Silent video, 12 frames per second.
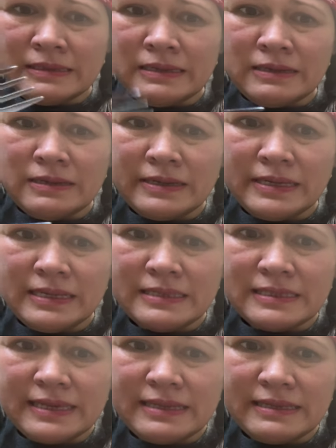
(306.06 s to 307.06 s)
Okay, let's
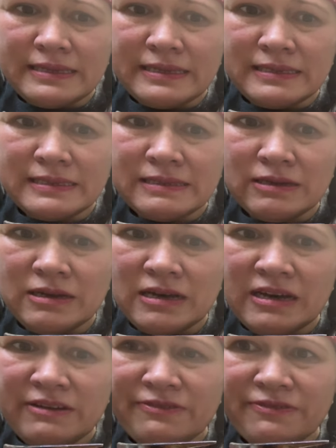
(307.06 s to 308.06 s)
get this
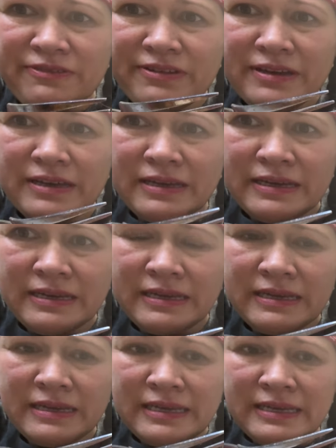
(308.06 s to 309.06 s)
off.
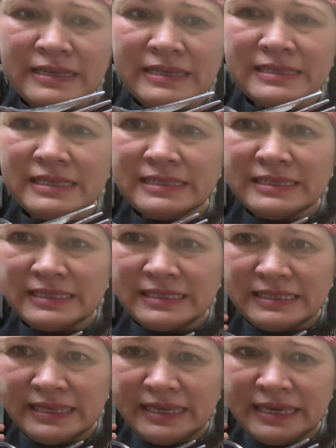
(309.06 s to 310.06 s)
This is the
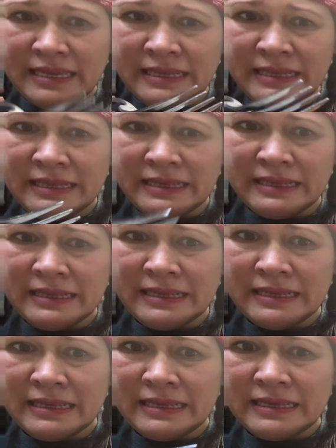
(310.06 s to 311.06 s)
skin.
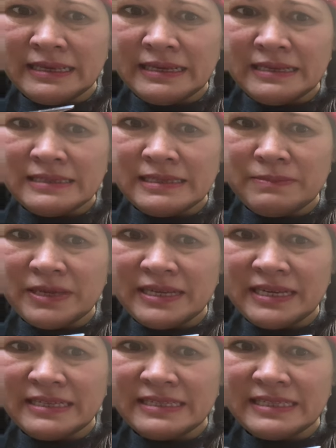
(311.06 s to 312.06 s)
So I'm
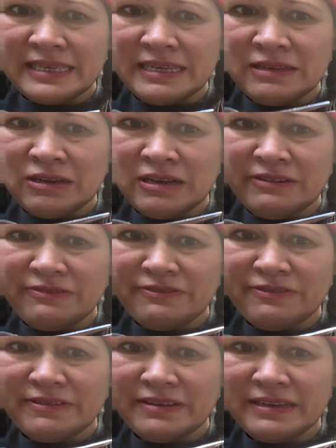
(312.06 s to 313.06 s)
getting the skin off.
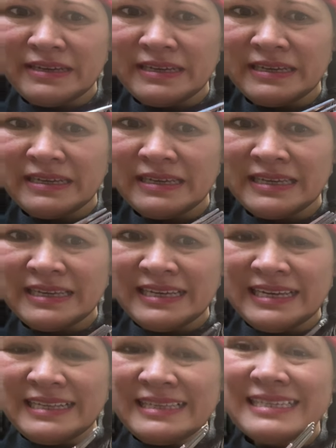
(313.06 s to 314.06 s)

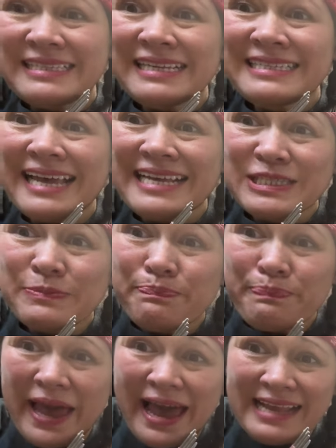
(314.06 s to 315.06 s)
This is as
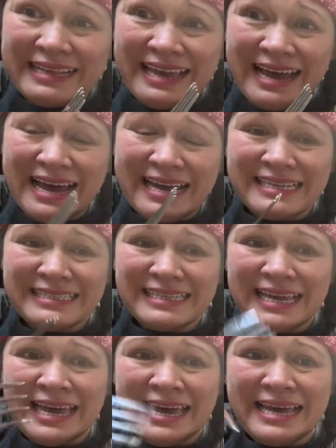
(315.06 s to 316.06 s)
bad, guys,
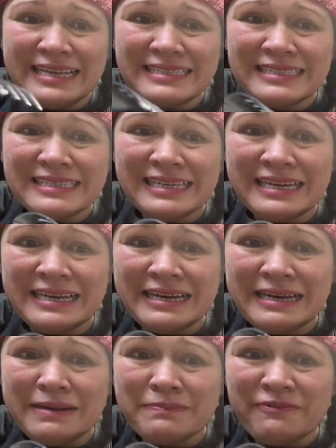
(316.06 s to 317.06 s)
as
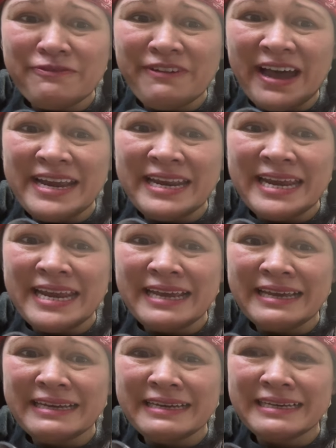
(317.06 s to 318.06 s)

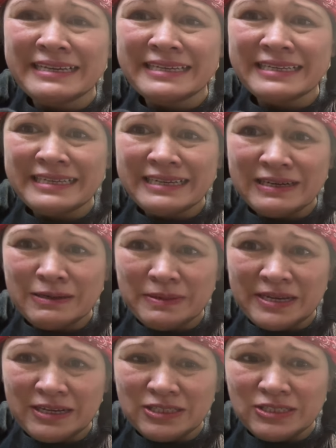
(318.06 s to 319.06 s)
finding... Oh
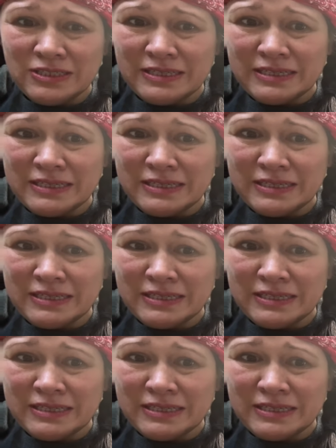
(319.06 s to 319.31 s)
my gosh, look.